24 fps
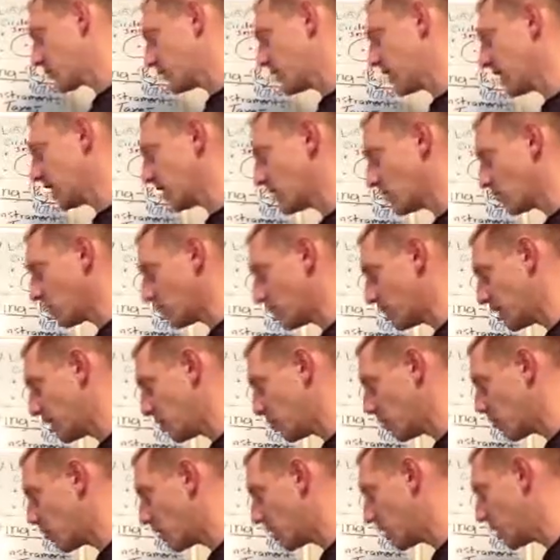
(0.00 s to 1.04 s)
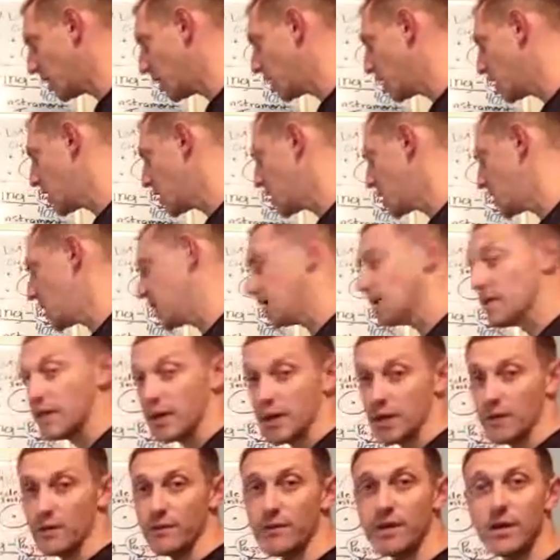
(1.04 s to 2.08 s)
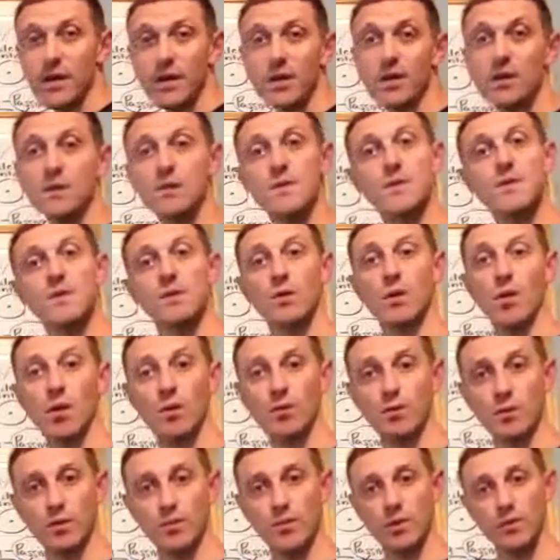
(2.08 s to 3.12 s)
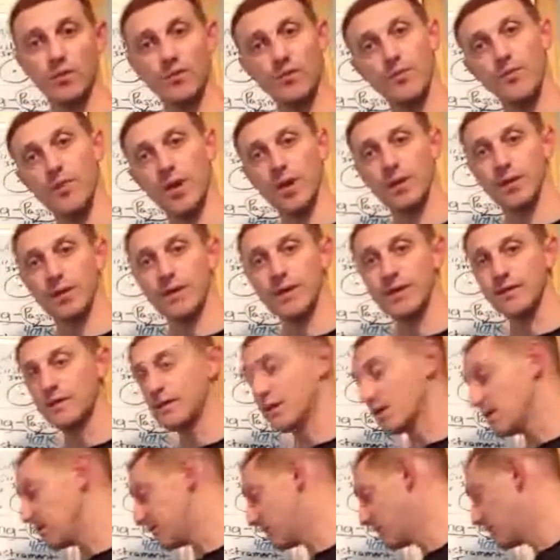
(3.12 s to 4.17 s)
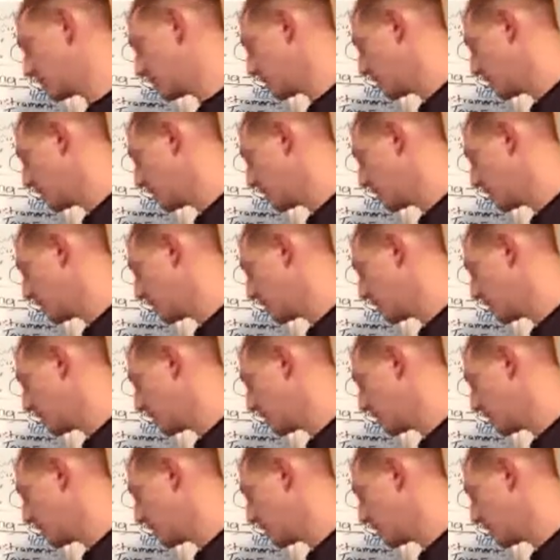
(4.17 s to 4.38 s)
them down one by one in later videos and go over them in better detail for